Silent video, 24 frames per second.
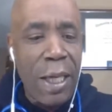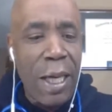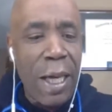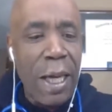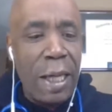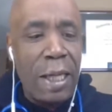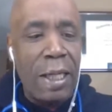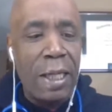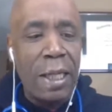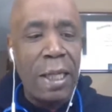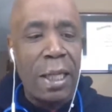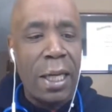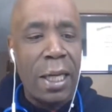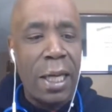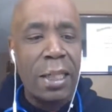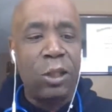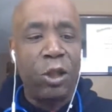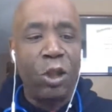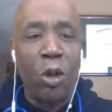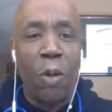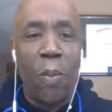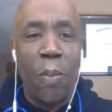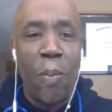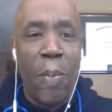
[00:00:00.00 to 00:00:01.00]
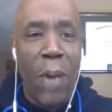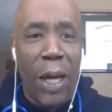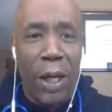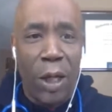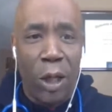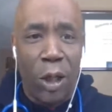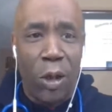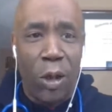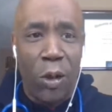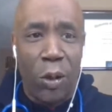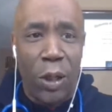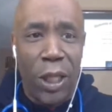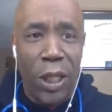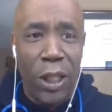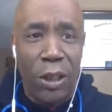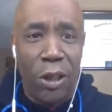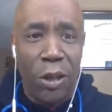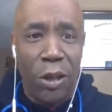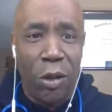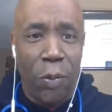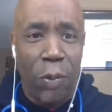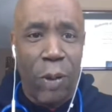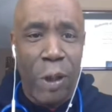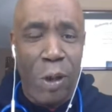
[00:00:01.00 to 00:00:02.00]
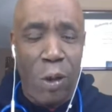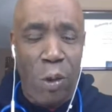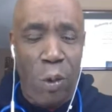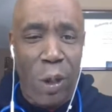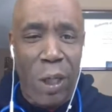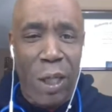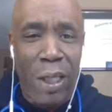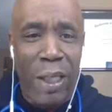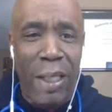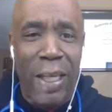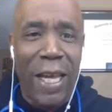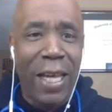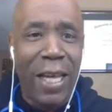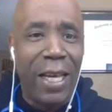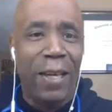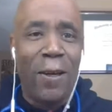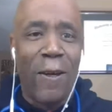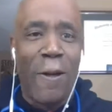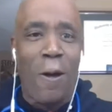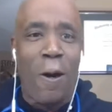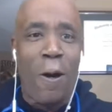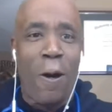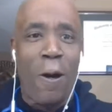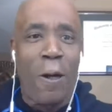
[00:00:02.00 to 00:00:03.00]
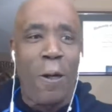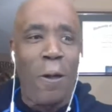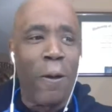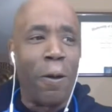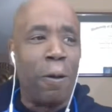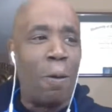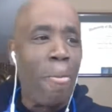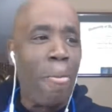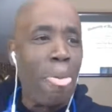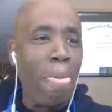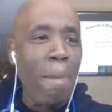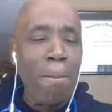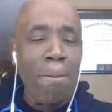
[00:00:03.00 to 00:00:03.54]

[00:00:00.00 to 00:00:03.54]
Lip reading: and collect your medical history quickly. They can call your